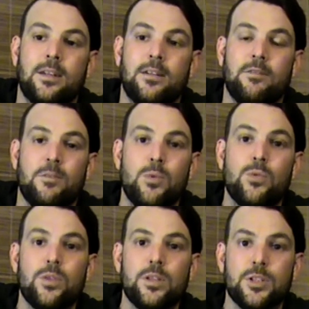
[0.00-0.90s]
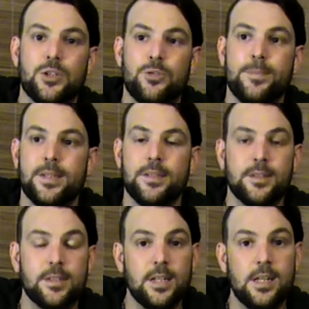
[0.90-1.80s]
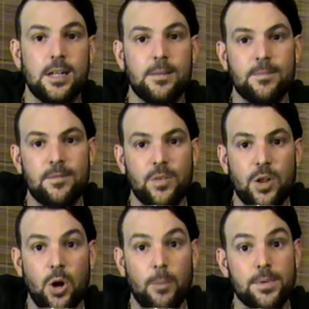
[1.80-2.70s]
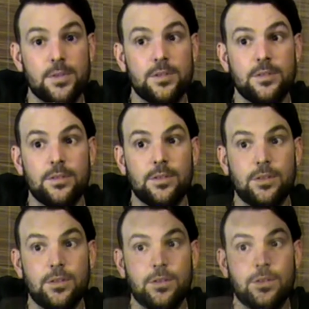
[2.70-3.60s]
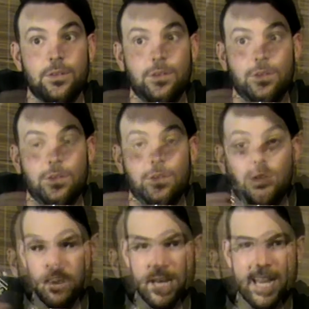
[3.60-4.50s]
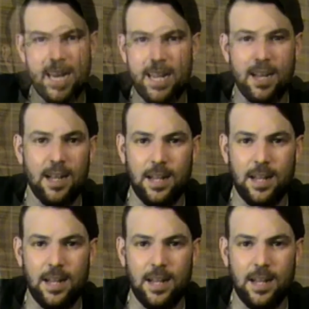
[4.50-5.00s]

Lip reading: from all the descriptors for the hops. Not really getting